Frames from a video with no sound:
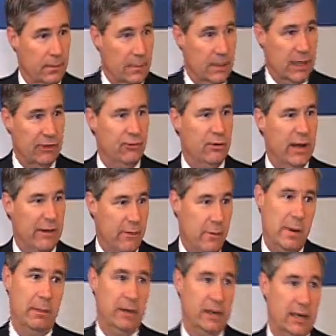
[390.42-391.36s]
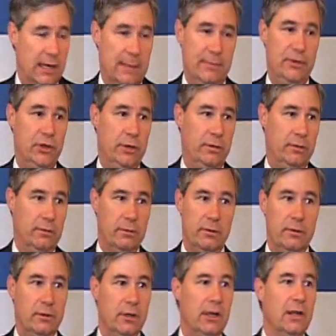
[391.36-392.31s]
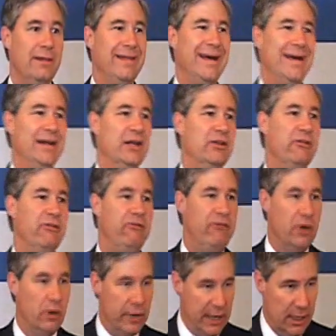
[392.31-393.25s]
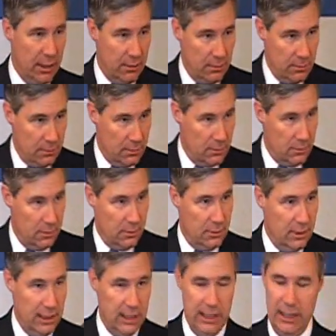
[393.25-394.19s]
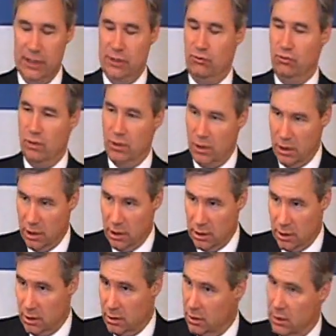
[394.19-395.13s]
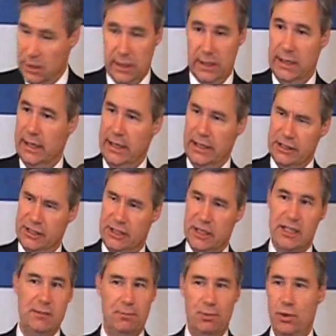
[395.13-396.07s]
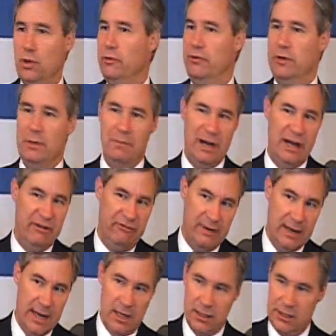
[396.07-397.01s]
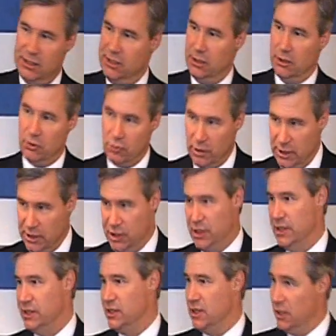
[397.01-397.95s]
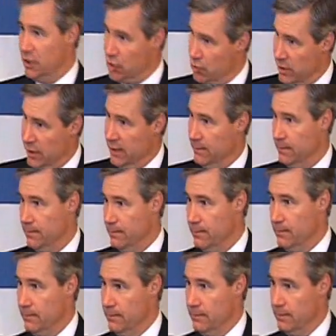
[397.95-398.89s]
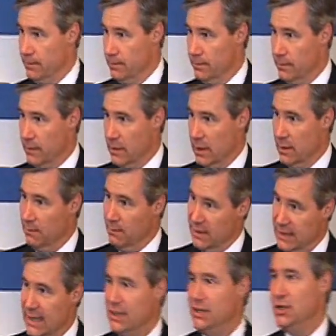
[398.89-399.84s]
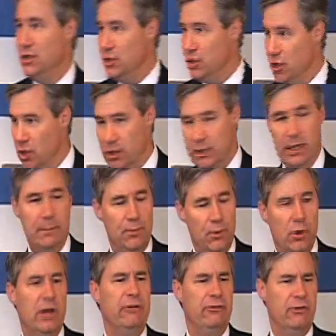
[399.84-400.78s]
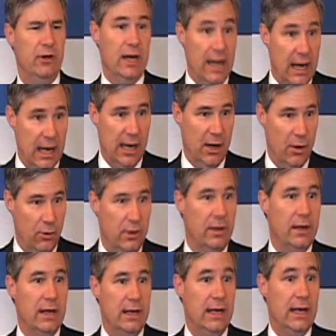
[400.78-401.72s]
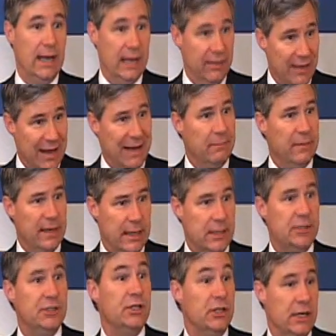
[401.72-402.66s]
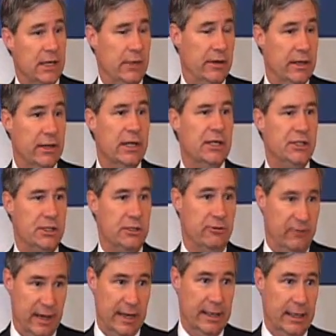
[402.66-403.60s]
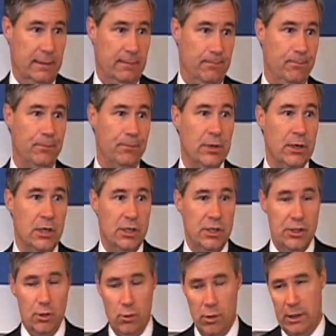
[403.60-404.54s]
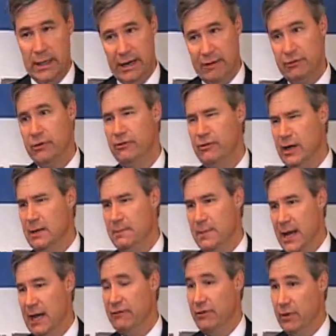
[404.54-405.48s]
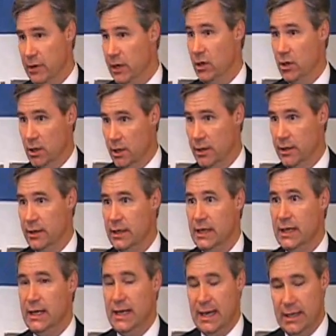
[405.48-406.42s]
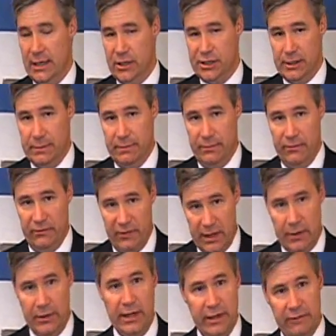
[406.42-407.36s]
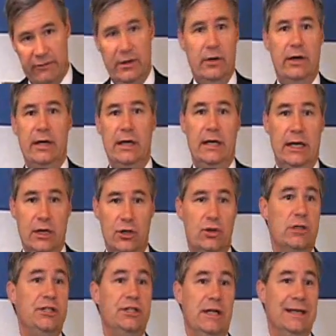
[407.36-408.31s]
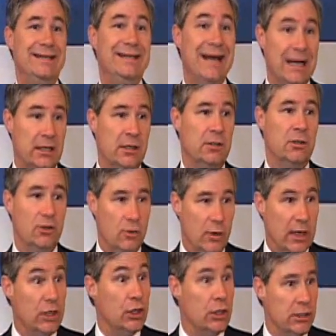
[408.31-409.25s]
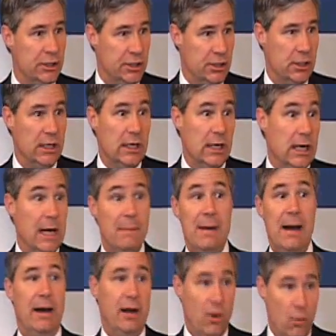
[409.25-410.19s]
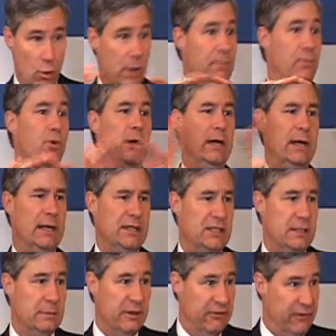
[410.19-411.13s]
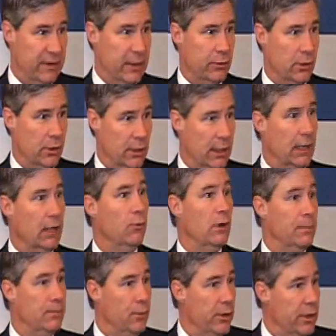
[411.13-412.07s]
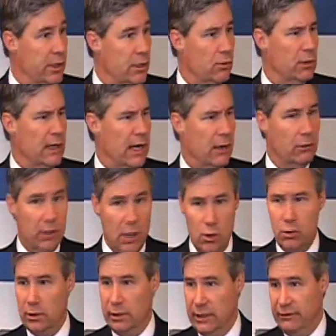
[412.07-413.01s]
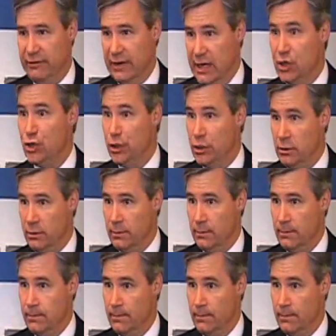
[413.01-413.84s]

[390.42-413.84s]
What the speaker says: if we have a public option. That is phony. It is wrong. It is disproven by facts across this country. But that's their talking point for now, and that means that they're in this to fight it. So we're going to have to fight back very hard. And there's some very, very interesting technical questions about at what point it has to be federal and at what point you allow local innovation